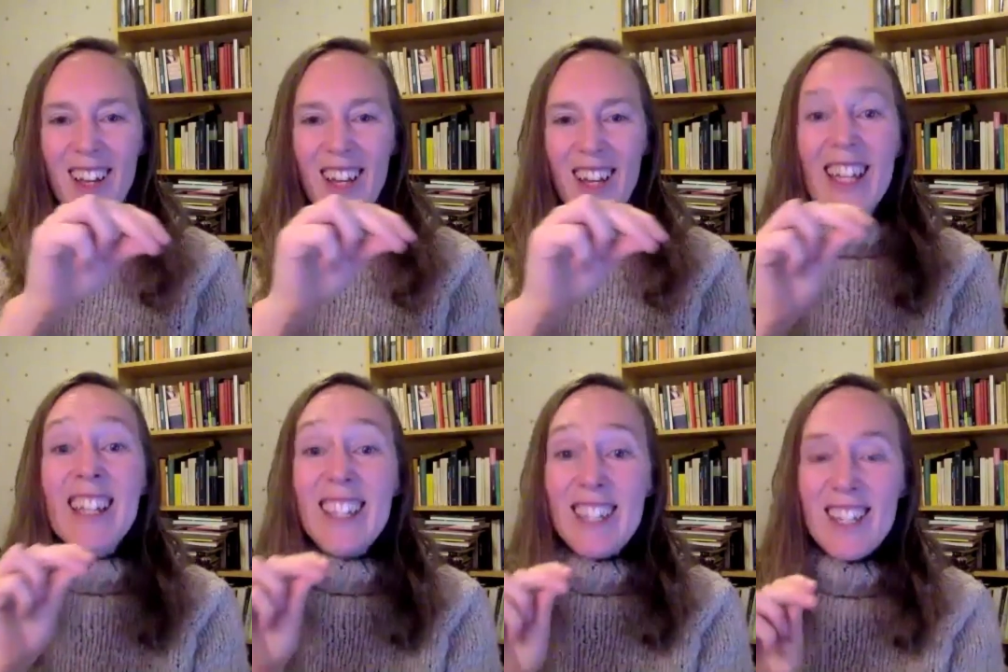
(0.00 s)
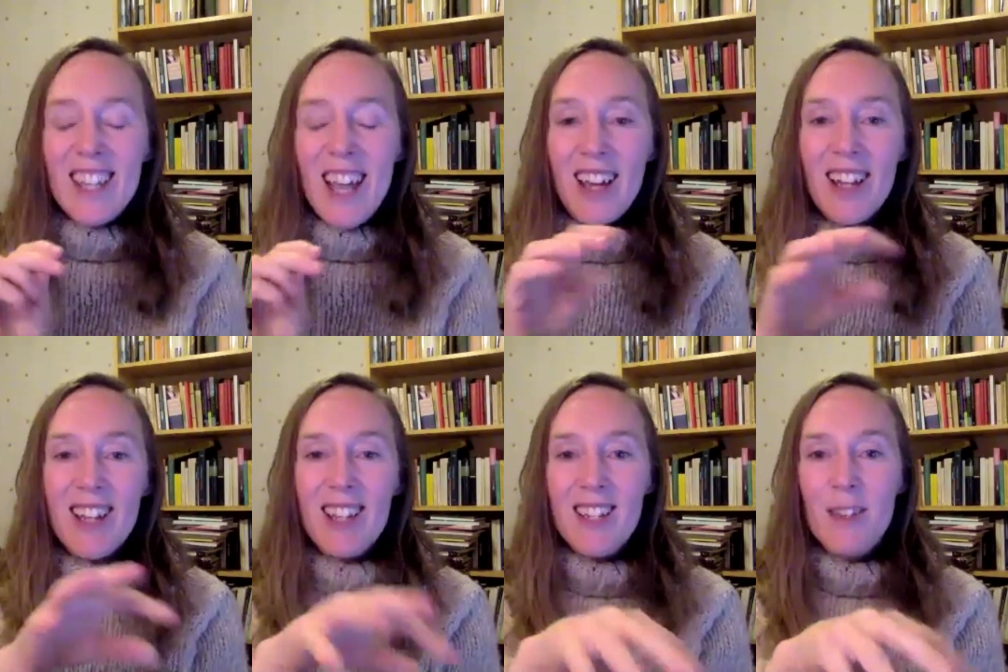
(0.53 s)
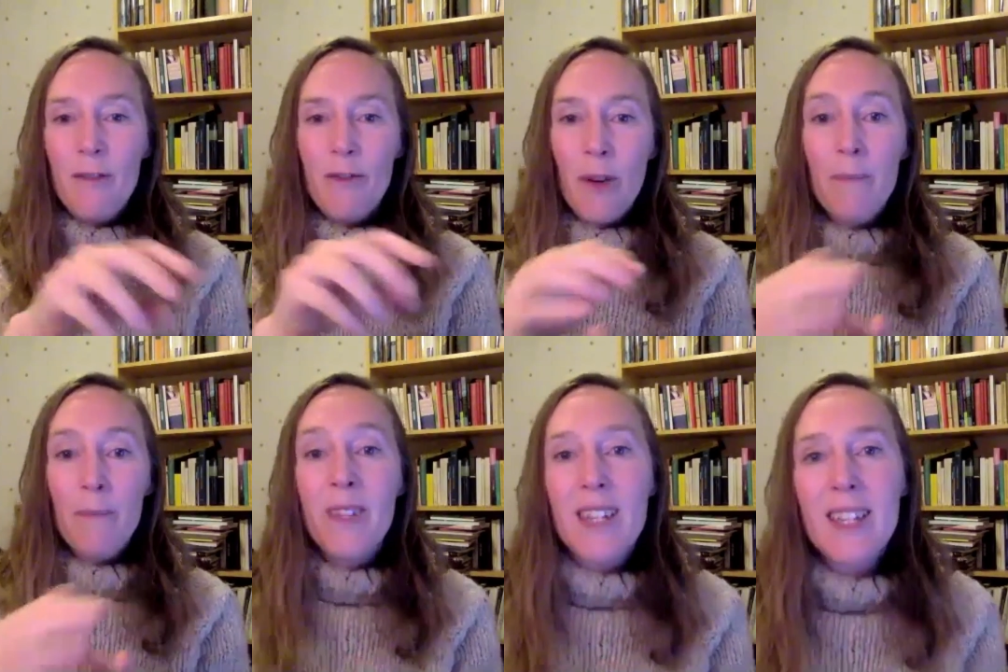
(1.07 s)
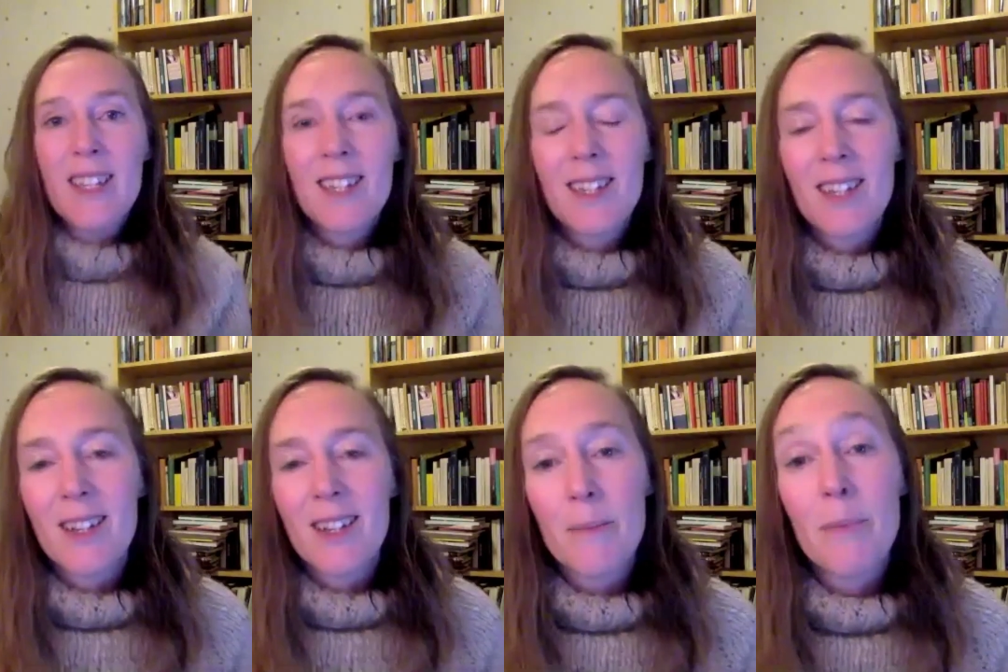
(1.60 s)
insights from
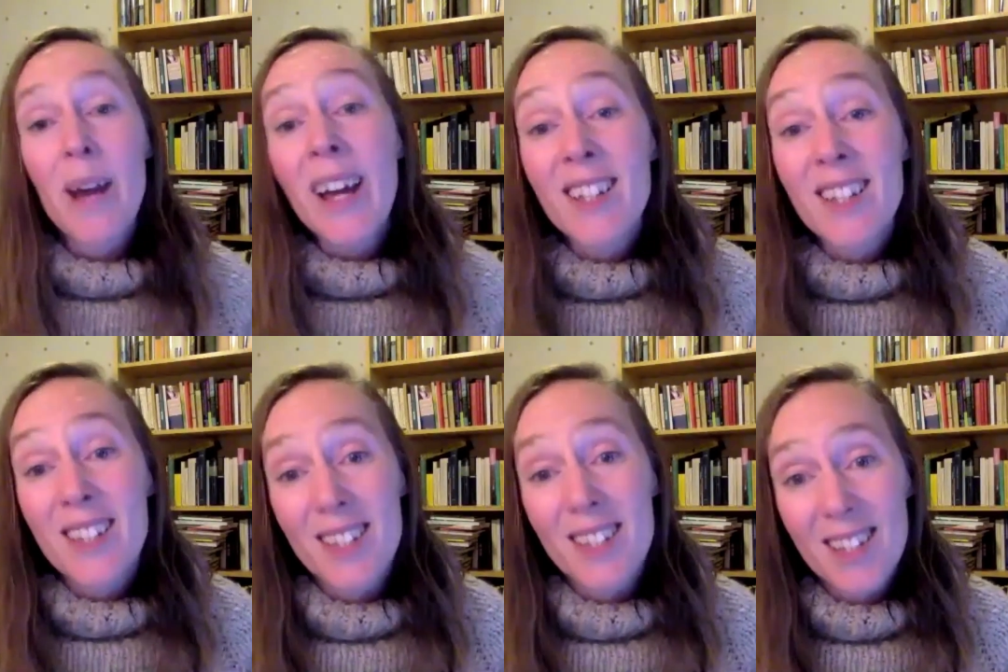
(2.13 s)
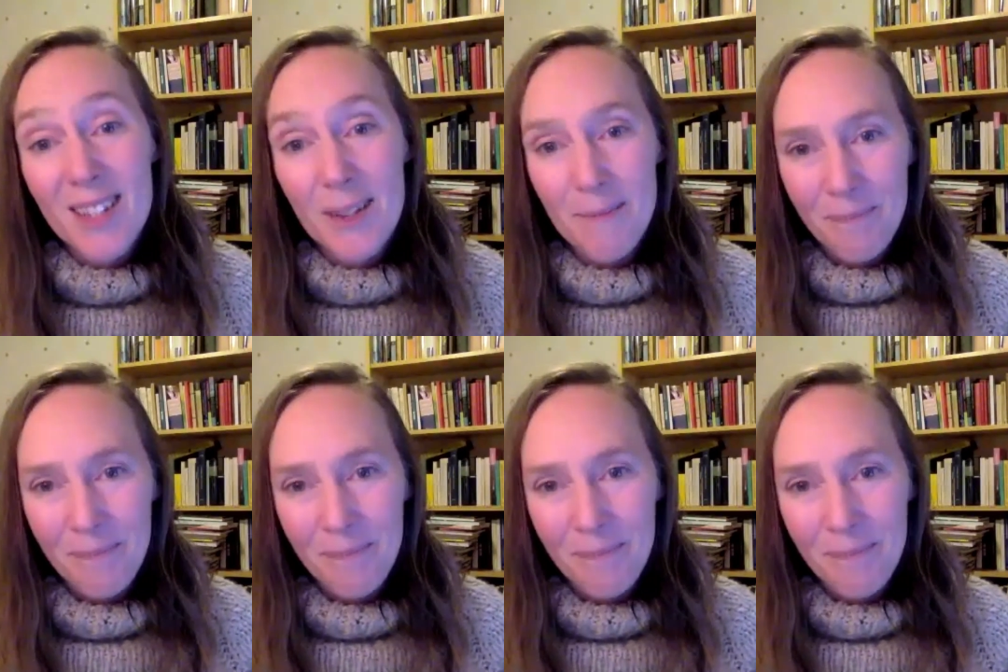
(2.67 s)
these practices.